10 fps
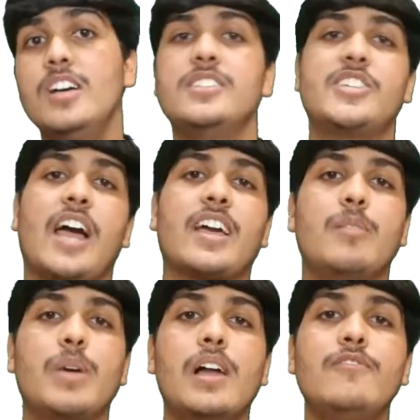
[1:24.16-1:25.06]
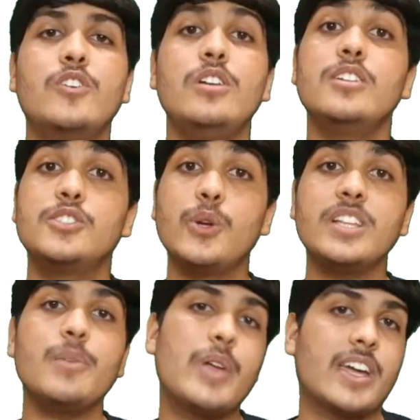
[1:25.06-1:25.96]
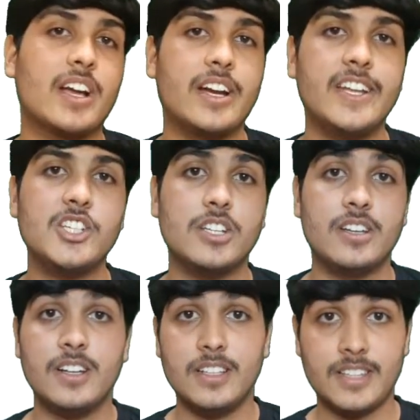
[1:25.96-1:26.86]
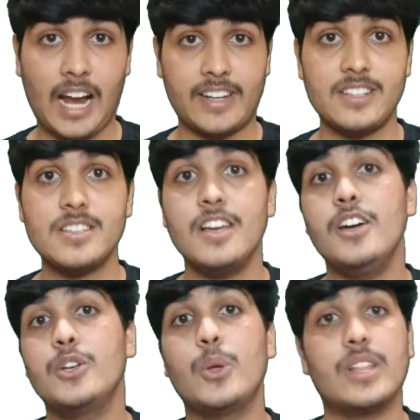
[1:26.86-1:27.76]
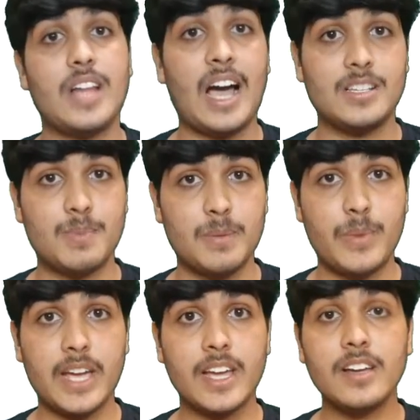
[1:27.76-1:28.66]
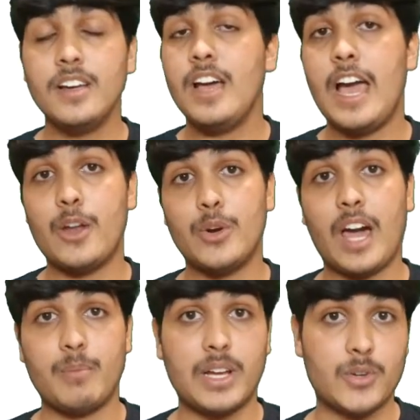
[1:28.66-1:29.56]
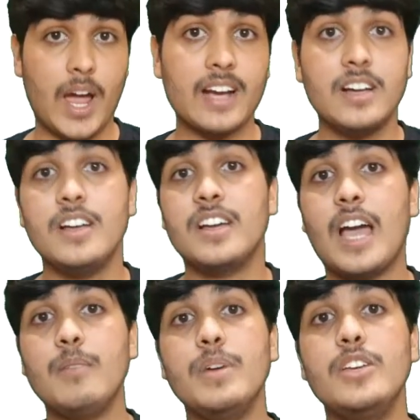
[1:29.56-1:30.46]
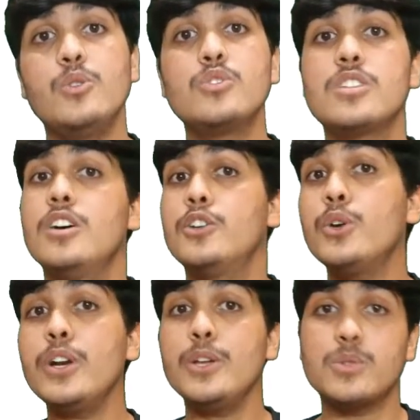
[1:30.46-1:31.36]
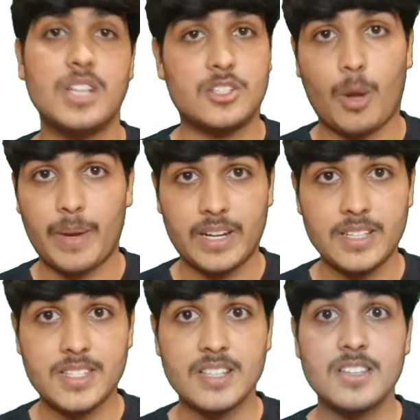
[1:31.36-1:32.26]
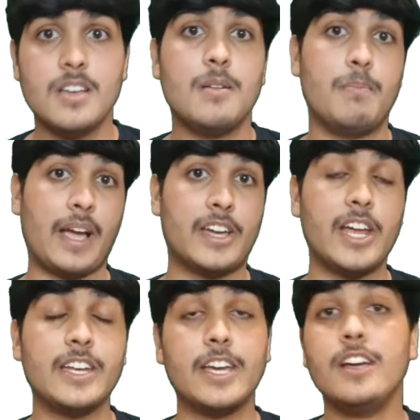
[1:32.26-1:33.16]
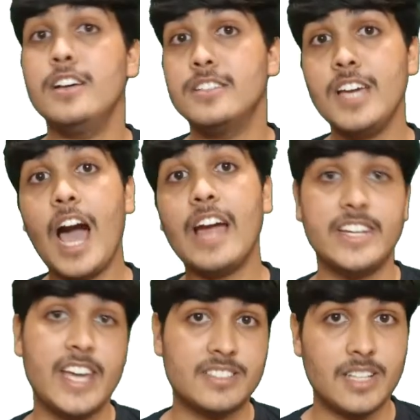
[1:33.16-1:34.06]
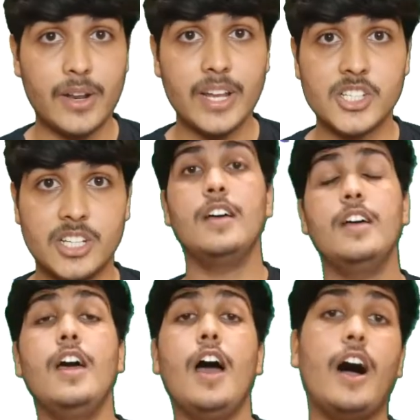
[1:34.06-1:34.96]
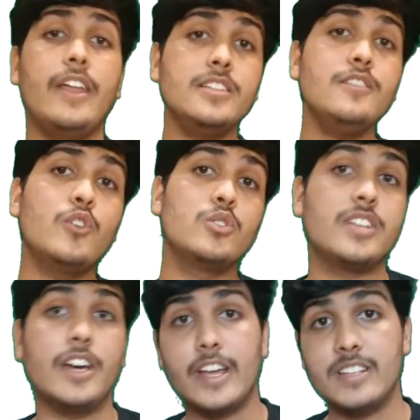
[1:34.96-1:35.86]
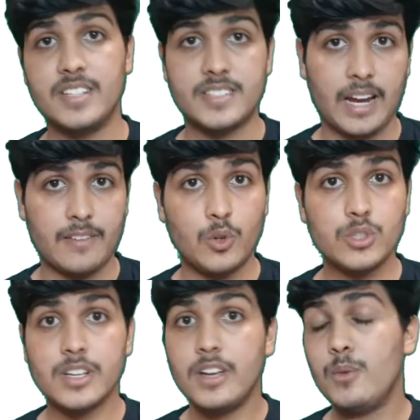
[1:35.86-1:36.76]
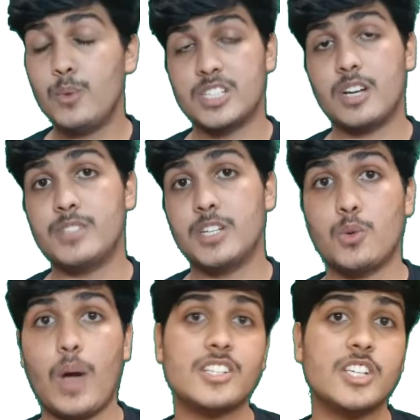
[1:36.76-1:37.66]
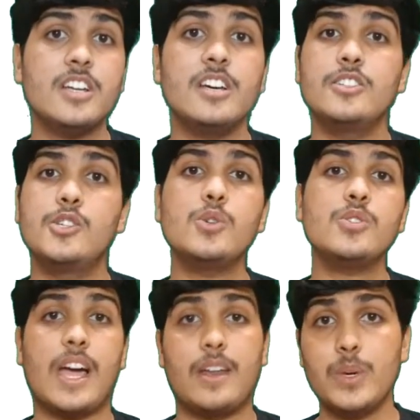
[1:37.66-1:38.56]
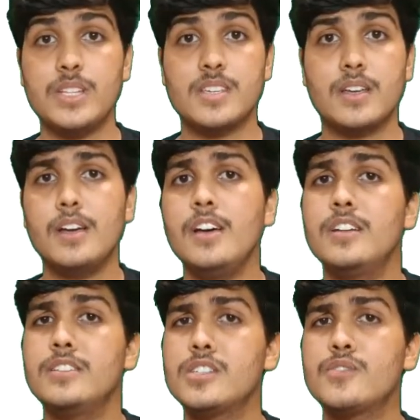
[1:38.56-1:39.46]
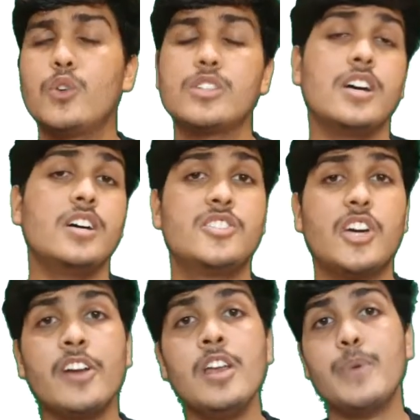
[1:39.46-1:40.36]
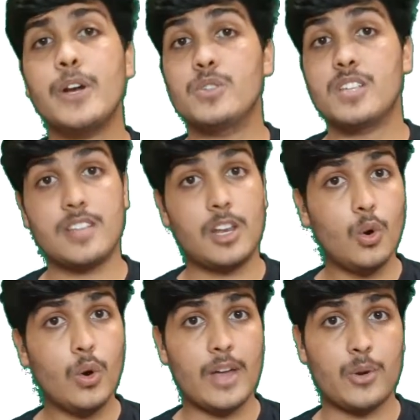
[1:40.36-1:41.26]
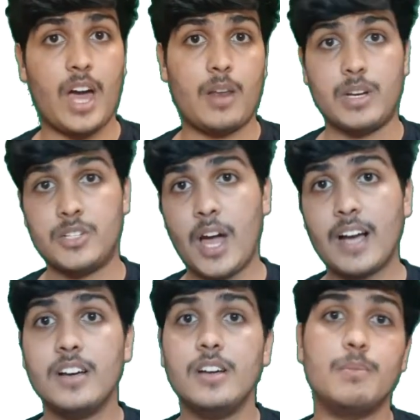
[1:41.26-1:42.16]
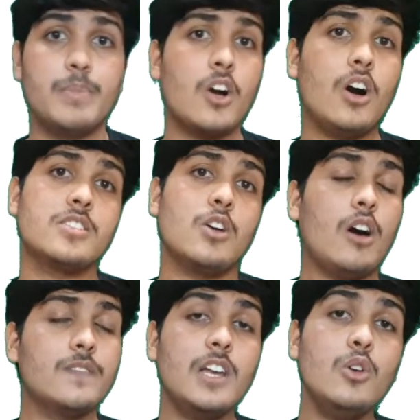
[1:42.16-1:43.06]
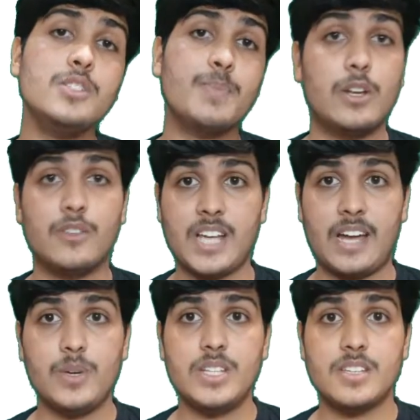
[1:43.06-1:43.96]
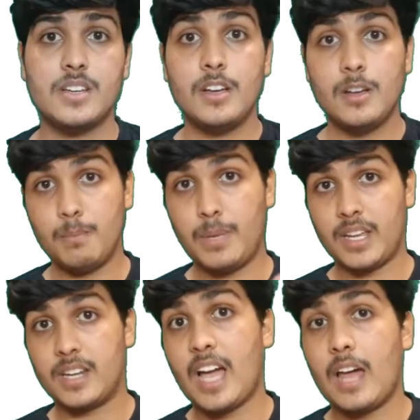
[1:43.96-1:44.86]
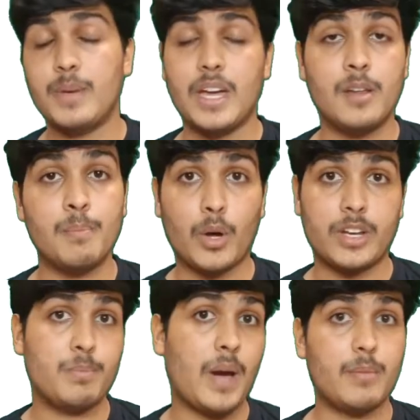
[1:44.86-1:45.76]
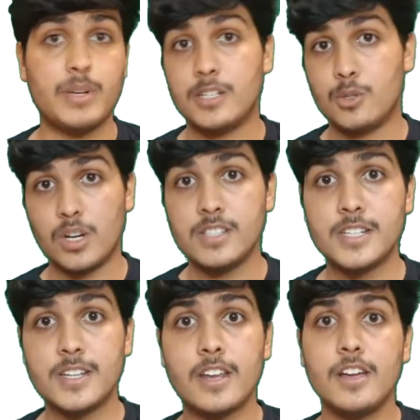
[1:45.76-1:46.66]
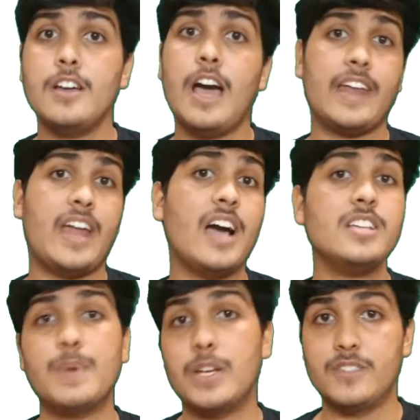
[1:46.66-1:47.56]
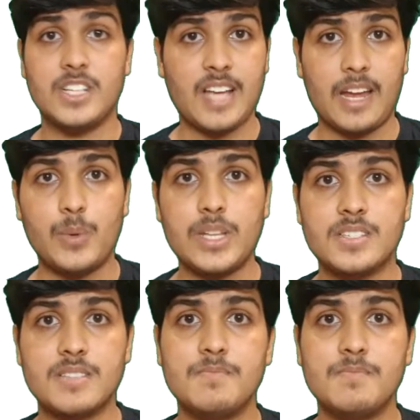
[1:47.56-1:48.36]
Drag can be helpful during the braking condition. That is, during the high-speed braking, aerodynamic drag can be used to reduce the stopping distance by creating the high deceleration. Another force here is the side force, which comes into action due to side winds. This force generally produces a low aerodynamic drag because of the low speed of side winds, but it can be an important parameter to consider at high speed of the side winds.